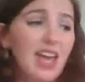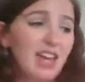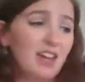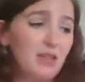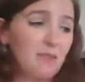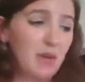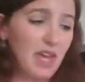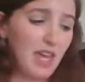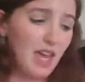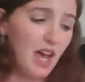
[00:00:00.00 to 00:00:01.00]
It could
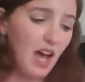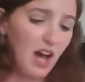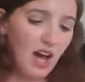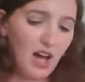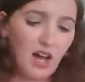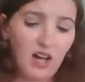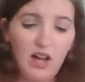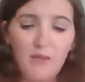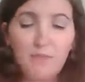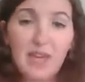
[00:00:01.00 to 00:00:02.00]
be
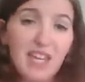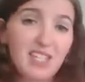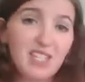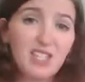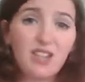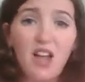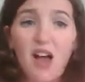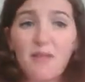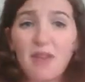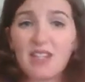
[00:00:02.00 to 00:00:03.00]
a piece of
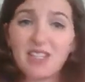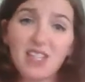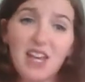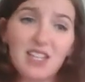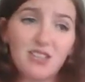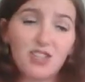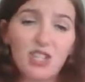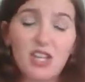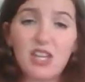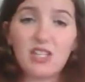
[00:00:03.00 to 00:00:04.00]
salami, a slice of
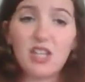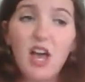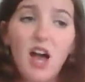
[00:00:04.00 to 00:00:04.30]
cheese.